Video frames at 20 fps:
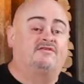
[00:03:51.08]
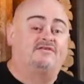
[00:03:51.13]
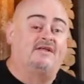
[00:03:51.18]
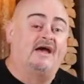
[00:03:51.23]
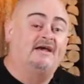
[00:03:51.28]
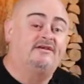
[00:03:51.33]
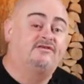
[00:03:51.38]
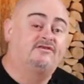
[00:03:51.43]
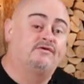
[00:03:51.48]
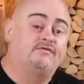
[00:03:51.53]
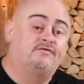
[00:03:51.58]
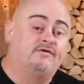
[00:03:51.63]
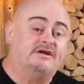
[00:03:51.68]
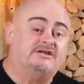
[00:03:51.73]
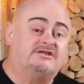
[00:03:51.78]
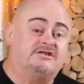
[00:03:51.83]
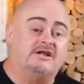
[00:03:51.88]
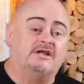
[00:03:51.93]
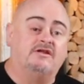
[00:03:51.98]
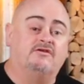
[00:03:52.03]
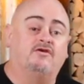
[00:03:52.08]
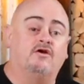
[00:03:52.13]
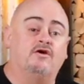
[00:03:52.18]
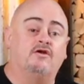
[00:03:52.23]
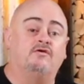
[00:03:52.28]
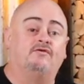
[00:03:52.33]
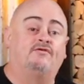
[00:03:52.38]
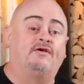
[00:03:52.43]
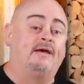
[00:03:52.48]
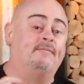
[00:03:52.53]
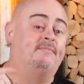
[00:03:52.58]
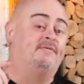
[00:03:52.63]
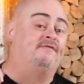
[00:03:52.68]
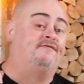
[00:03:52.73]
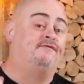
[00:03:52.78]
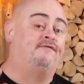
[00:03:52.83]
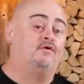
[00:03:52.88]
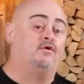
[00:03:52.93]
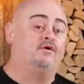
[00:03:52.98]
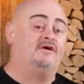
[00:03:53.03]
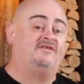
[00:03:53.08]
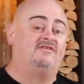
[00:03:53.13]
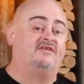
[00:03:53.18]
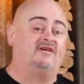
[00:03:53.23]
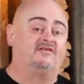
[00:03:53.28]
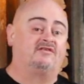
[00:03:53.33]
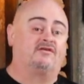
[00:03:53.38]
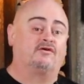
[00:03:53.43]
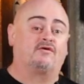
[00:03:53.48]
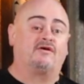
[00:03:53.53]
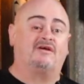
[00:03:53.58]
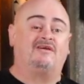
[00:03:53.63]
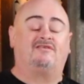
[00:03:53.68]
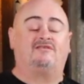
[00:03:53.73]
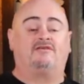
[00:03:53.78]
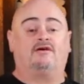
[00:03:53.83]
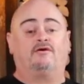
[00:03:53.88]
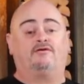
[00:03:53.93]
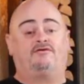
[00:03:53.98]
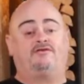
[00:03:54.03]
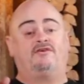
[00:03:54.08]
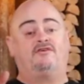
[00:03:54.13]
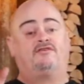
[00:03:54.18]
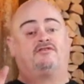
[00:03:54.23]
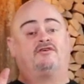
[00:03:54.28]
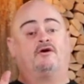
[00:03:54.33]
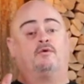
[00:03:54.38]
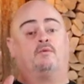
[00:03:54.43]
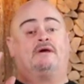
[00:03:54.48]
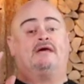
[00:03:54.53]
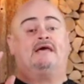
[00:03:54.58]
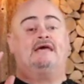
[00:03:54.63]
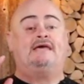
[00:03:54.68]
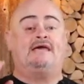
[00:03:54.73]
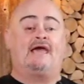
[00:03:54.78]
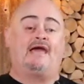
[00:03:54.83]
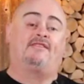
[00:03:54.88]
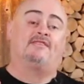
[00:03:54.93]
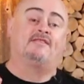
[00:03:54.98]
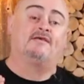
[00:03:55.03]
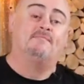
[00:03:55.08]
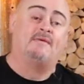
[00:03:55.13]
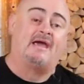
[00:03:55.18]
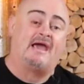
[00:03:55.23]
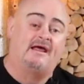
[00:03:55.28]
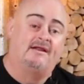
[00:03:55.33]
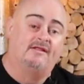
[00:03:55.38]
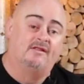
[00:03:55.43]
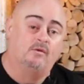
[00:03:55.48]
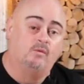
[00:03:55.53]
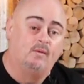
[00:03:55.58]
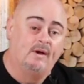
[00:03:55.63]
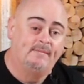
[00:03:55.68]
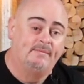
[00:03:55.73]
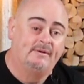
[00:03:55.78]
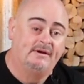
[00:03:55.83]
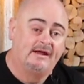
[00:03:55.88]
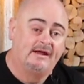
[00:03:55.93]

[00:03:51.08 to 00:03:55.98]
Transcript: steaks have reached an internal temp of 46 degrees Celsius, so we can get them out of the Weber